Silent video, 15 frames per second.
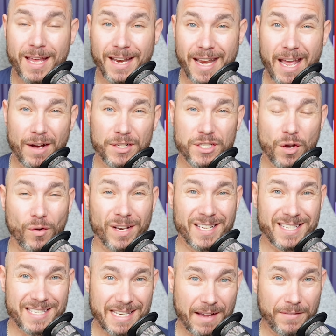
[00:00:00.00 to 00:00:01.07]
Now it's only
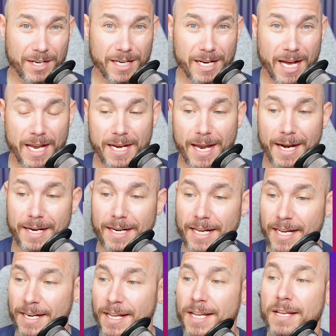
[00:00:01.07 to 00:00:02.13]

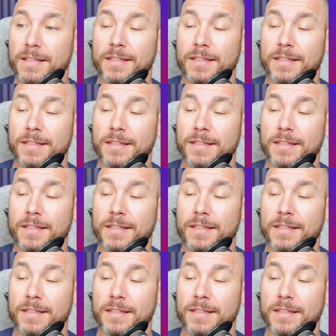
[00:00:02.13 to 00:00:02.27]
$79.99.